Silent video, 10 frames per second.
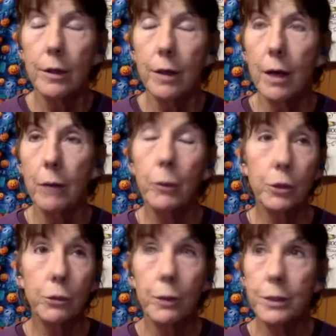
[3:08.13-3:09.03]
uh,
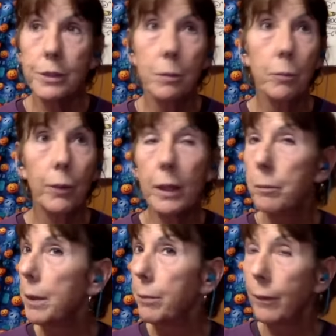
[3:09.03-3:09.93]
which was to bring
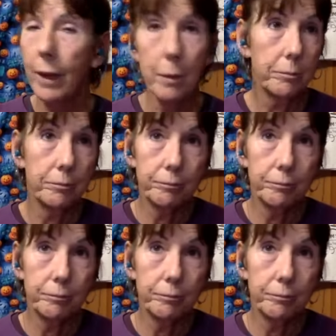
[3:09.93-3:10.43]
people up.